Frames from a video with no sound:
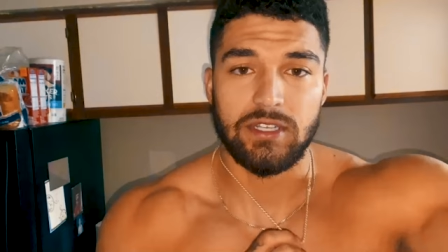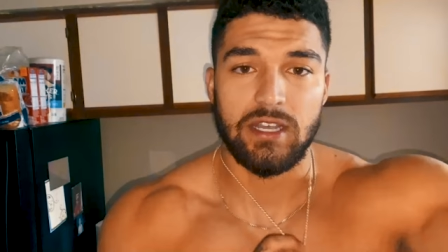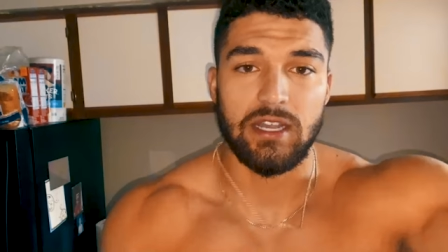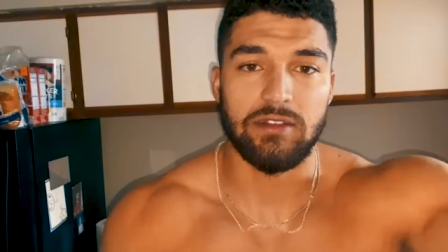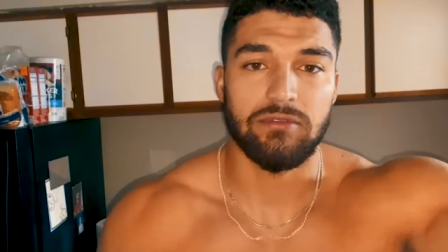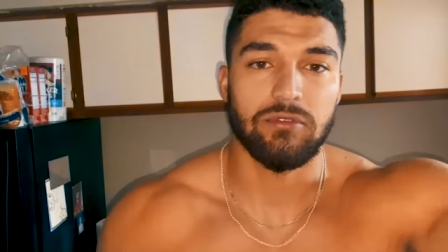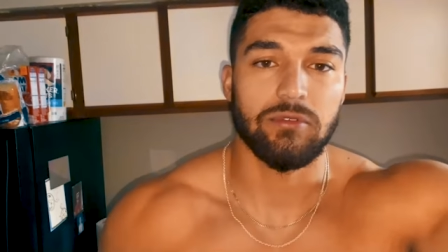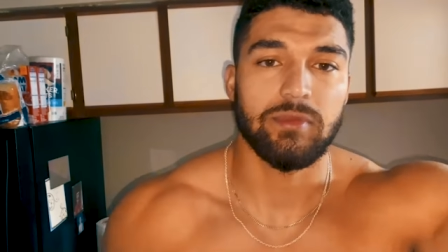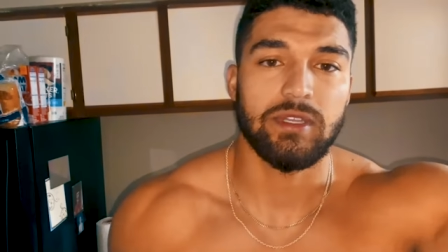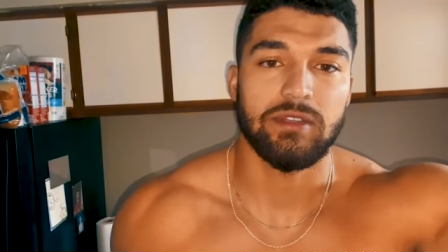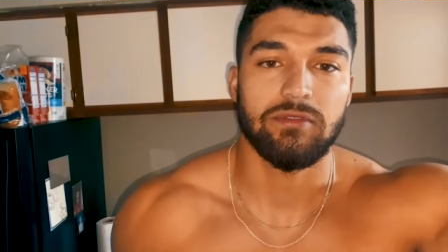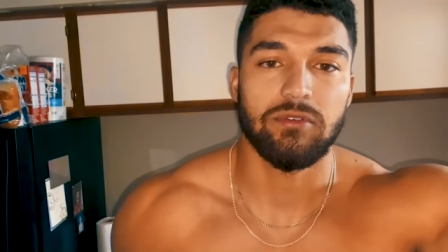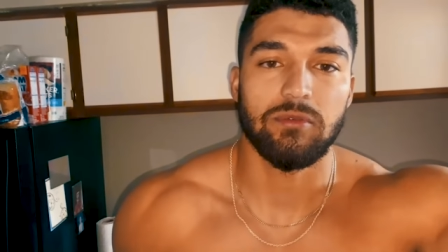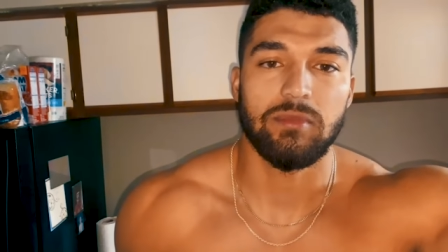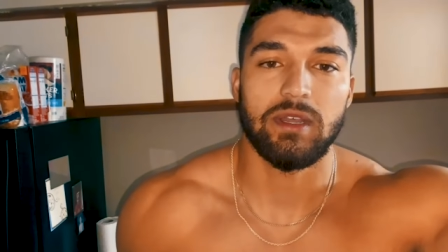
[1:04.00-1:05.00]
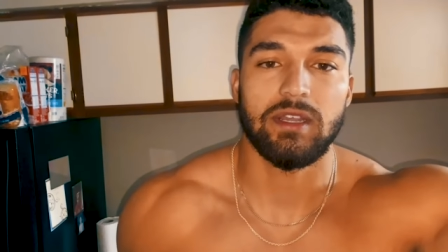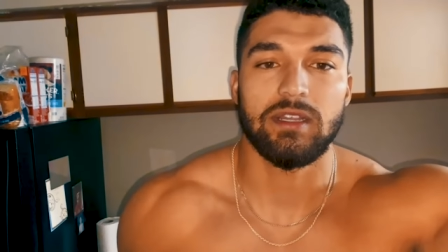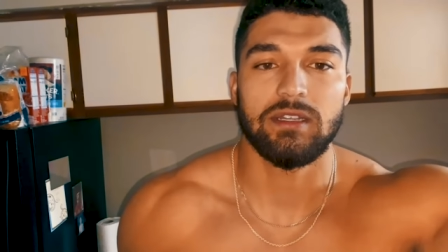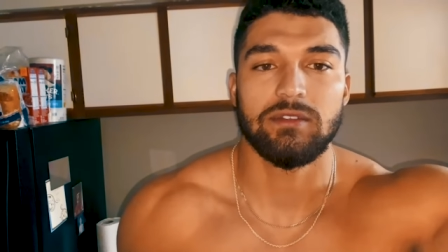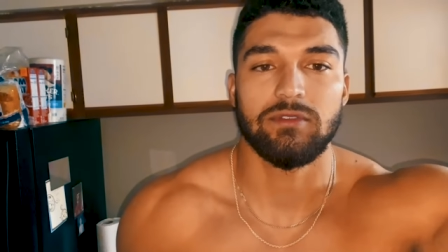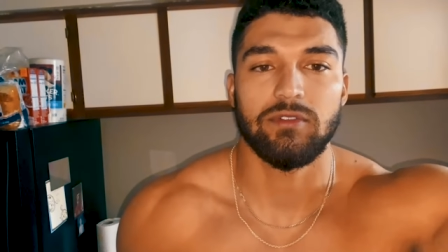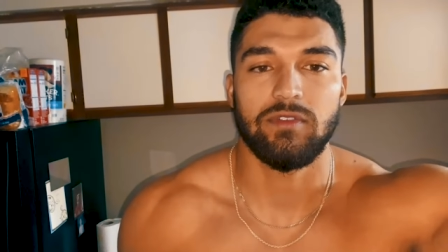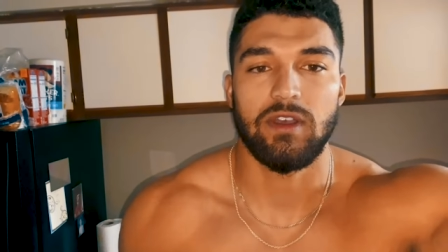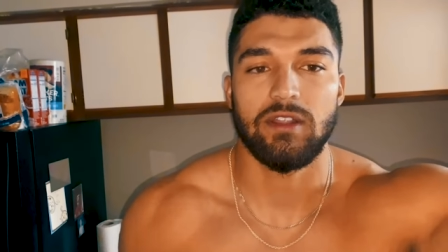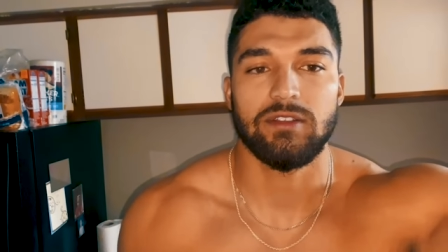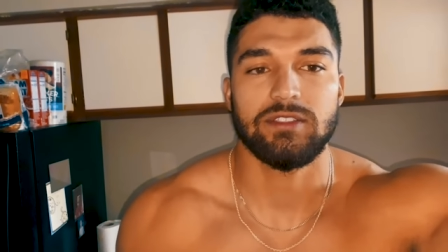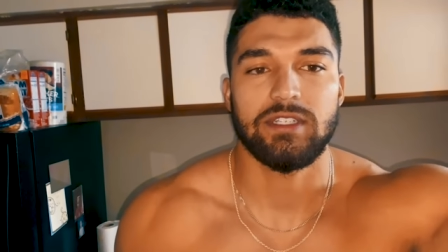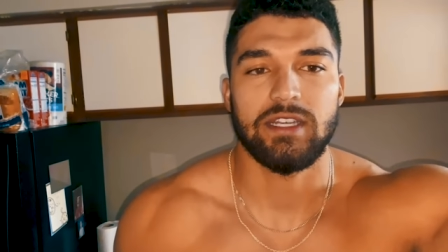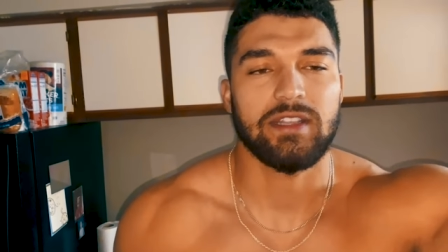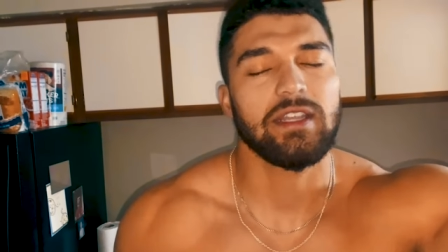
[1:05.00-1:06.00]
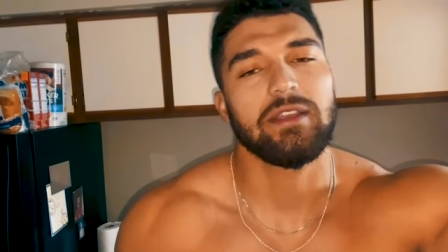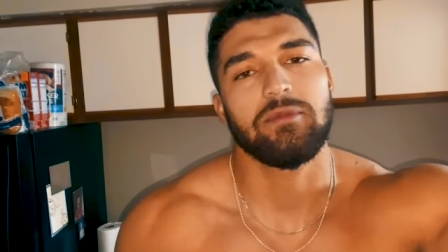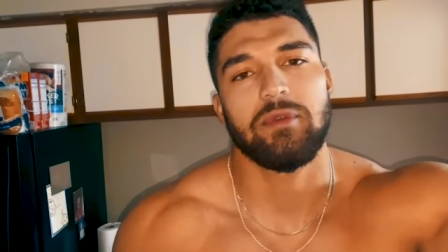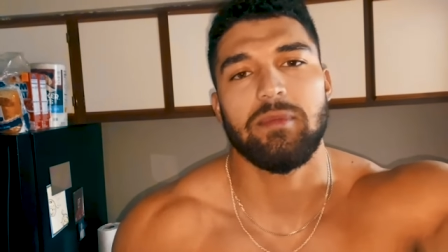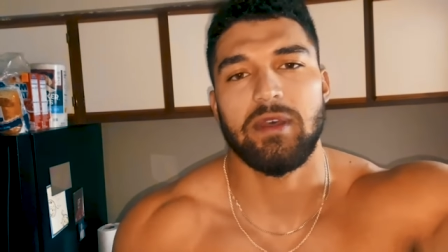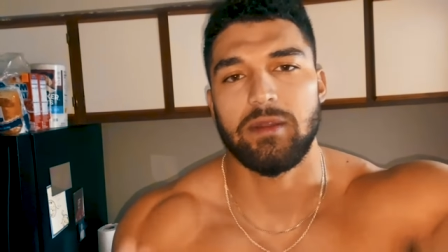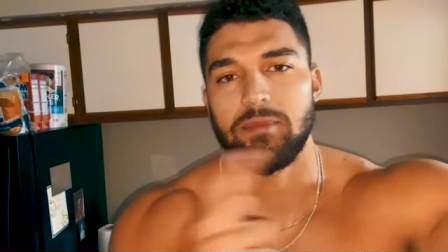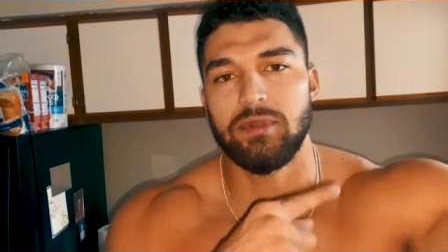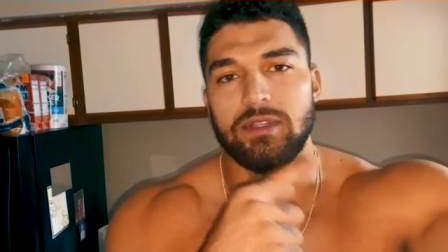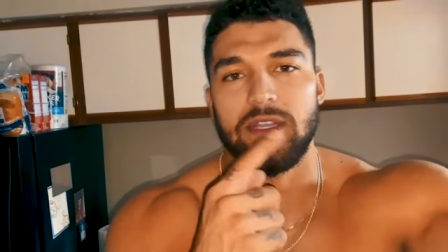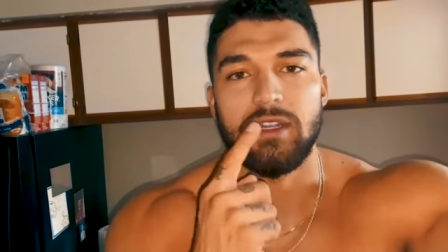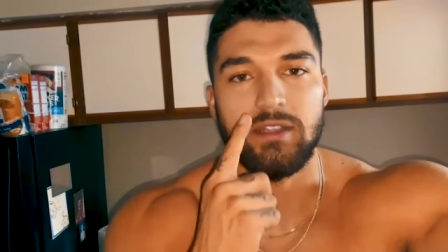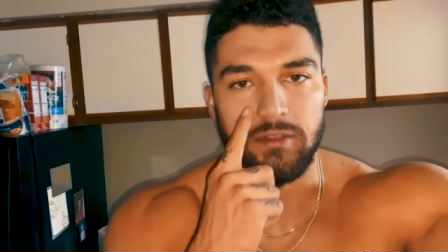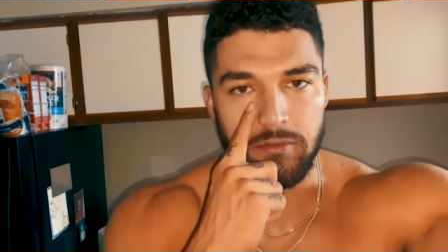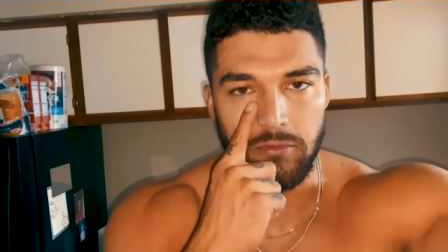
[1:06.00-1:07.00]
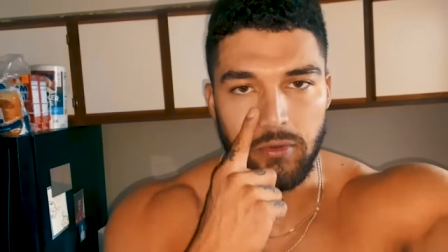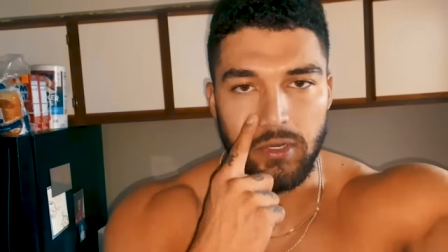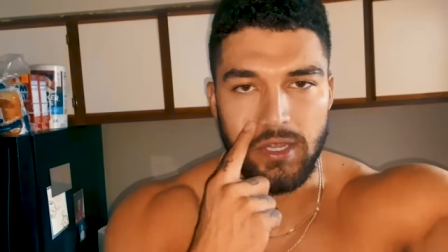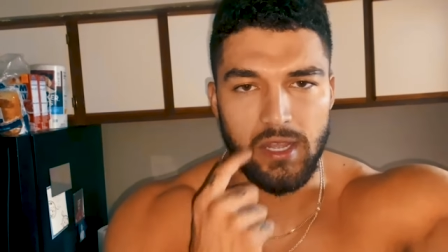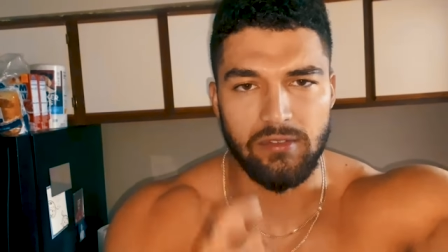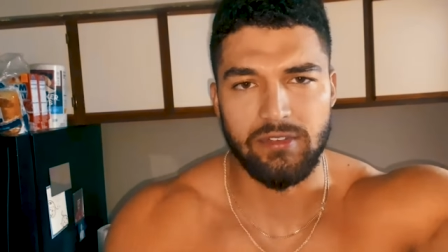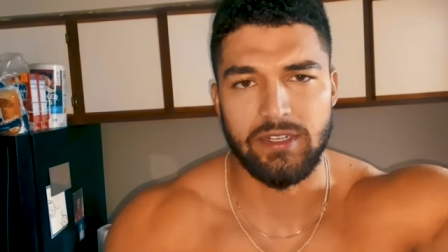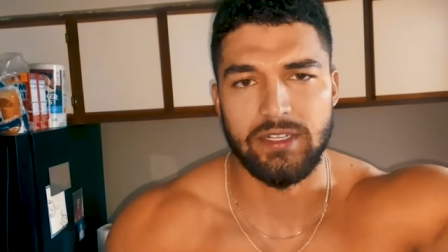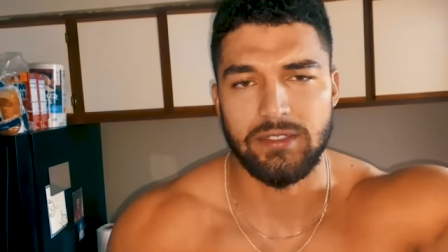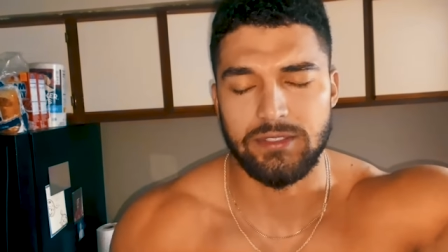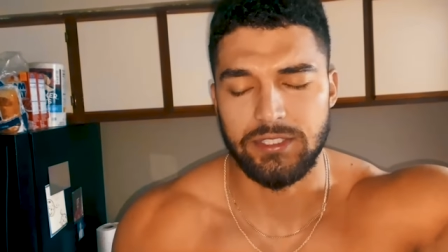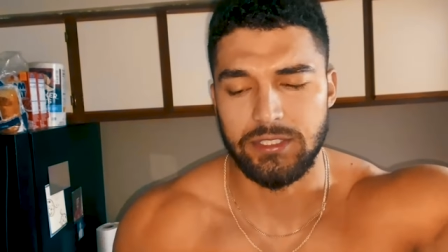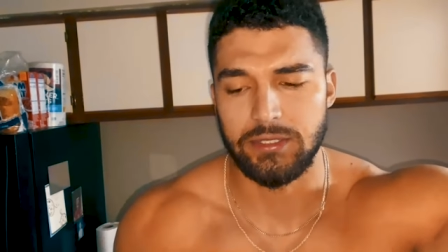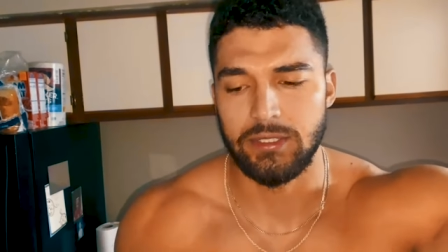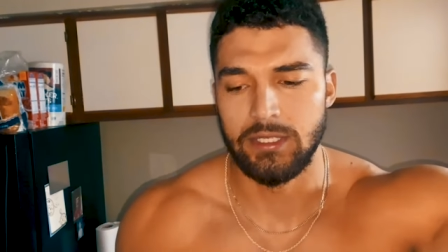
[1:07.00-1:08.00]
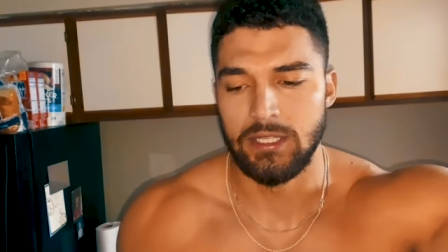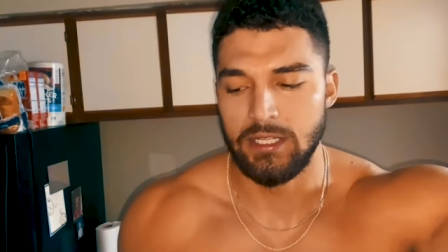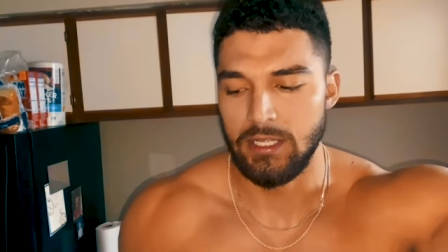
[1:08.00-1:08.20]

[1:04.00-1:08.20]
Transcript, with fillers: got it for me for Father's Day. I think we might have put that in the workout video too.